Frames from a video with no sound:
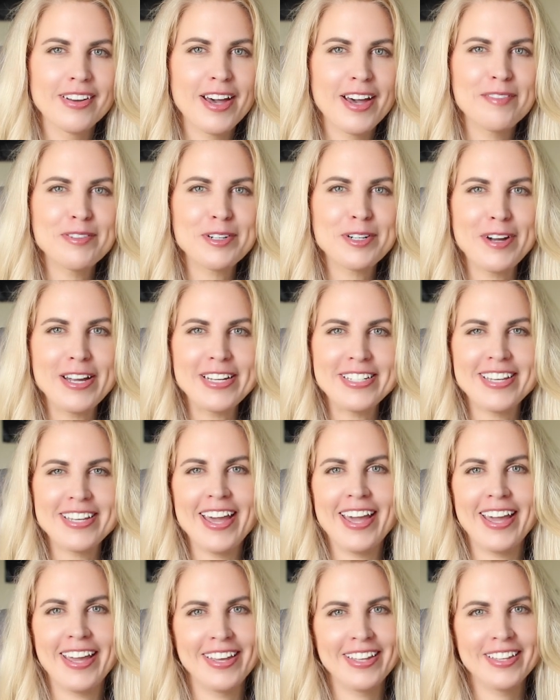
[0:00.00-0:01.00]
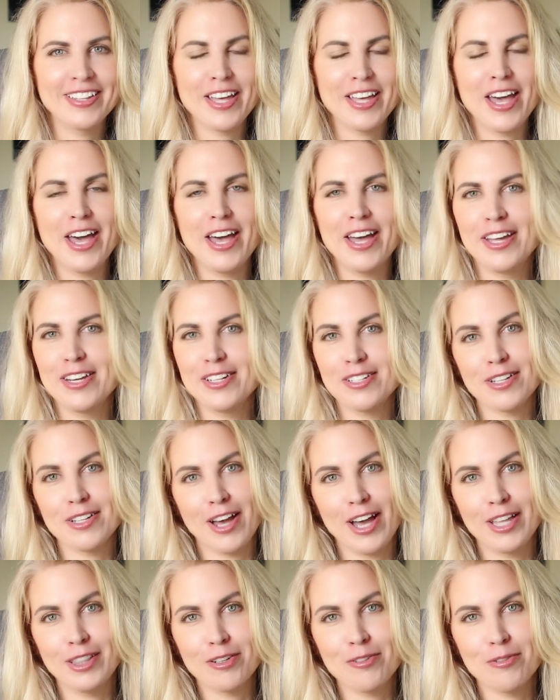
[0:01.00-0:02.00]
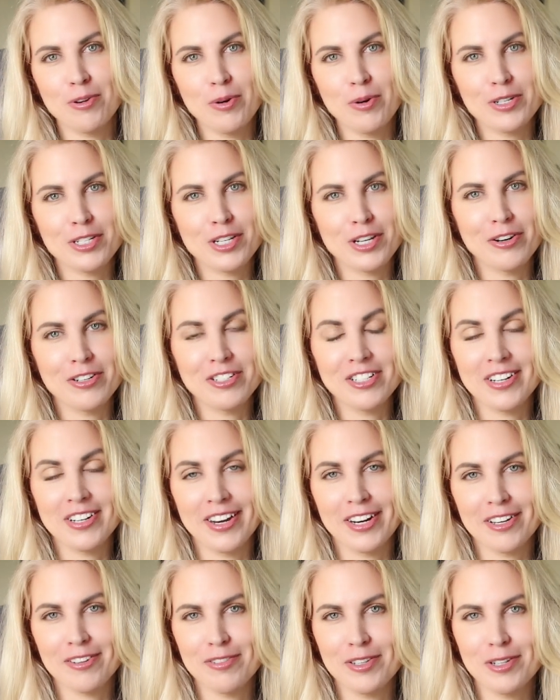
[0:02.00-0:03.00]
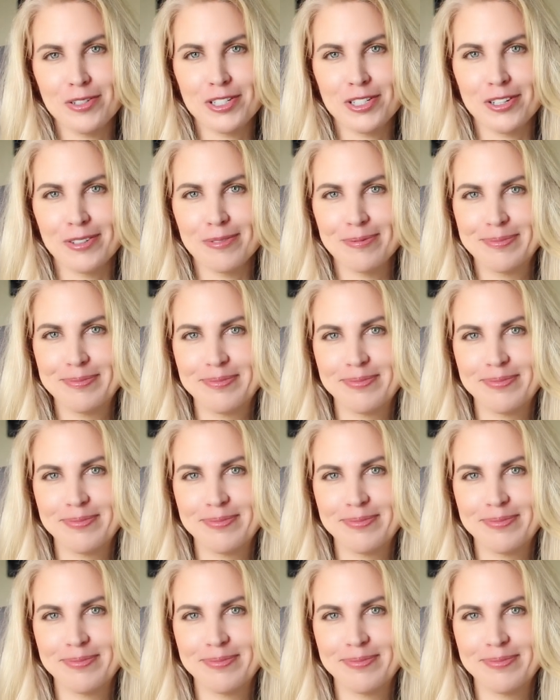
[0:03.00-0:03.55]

Have a great day, and I look forward to your genetic future.